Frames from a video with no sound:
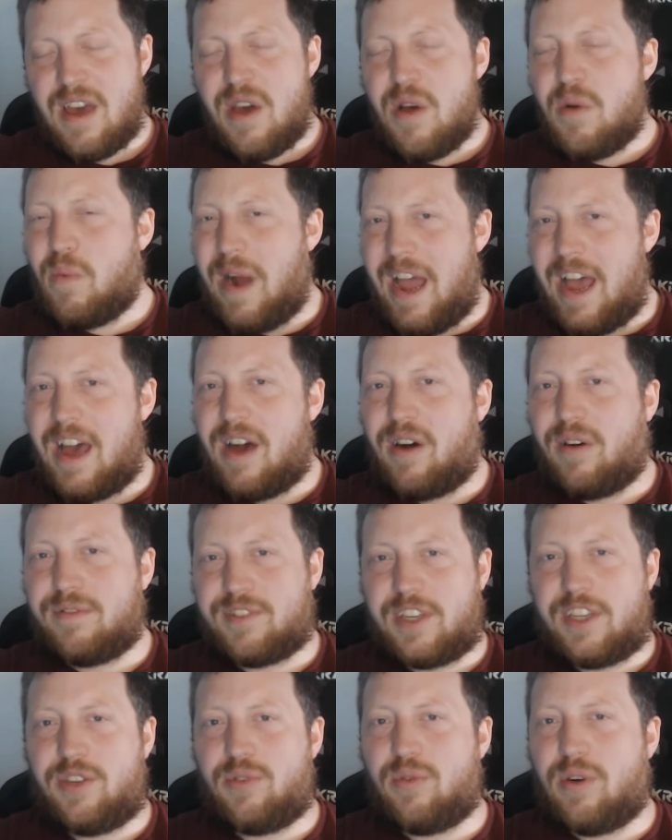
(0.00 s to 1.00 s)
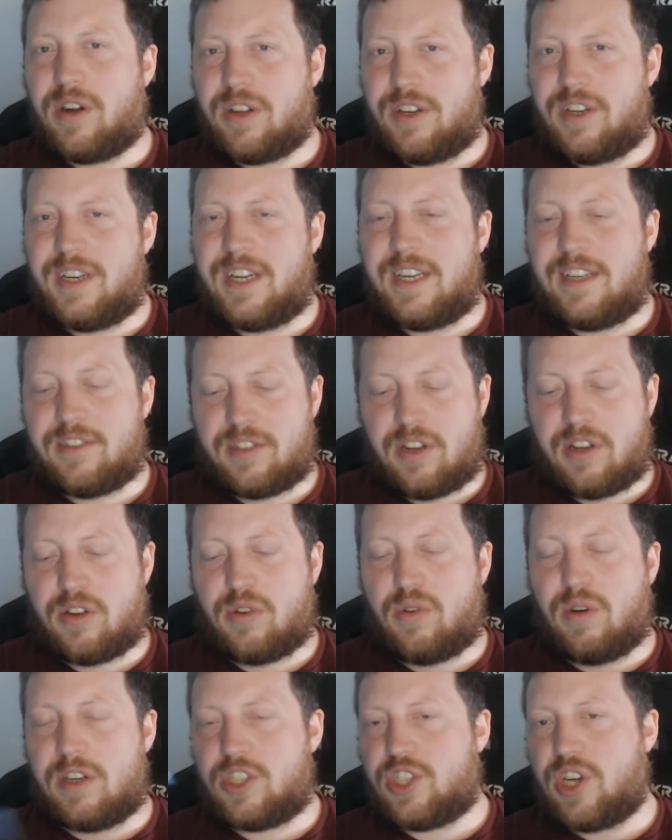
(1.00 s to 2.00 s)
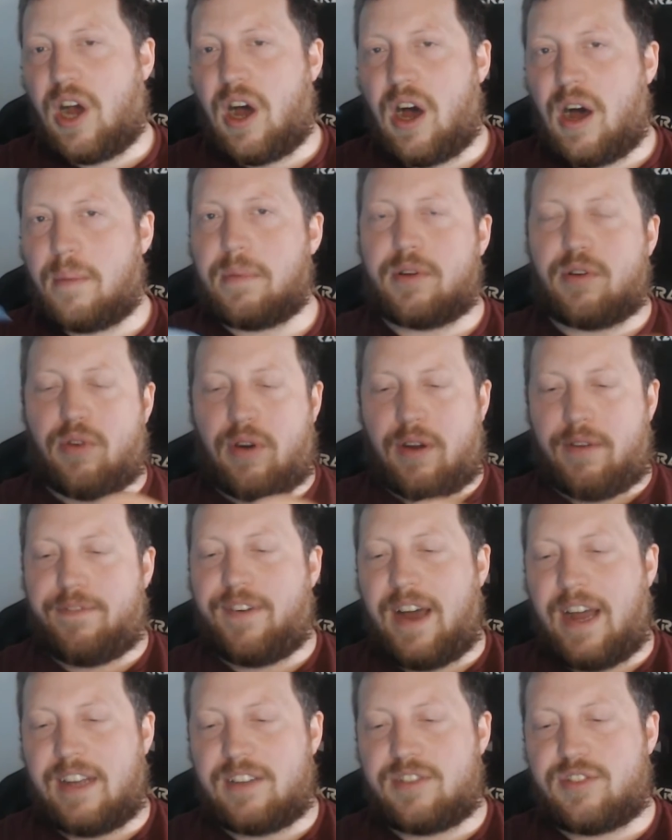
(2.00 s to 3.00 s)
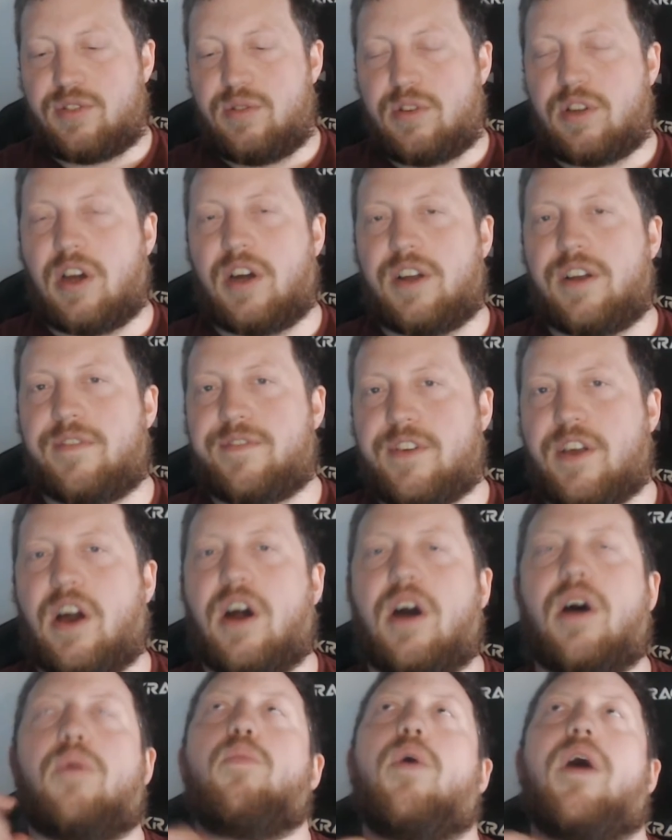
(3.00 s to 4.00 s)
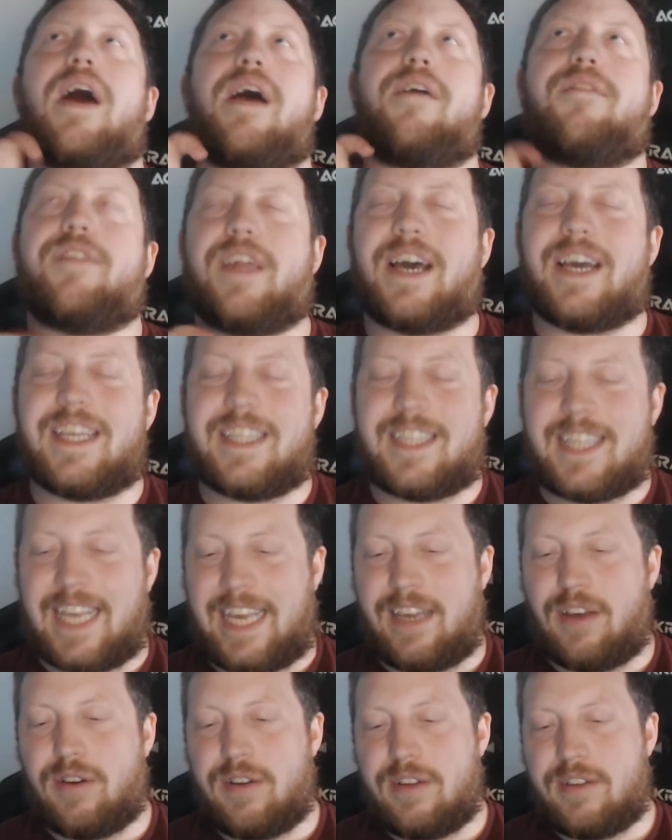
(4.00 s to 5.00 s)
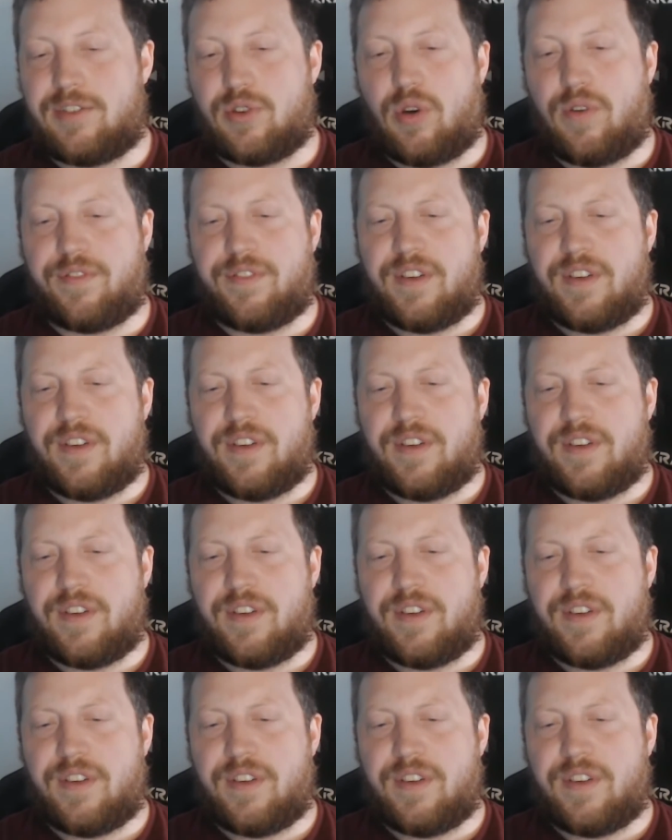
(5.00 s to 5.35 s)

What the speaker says: where obviously you are going to need something quite sharp, quite fast to kind of cut whatever that thing is off.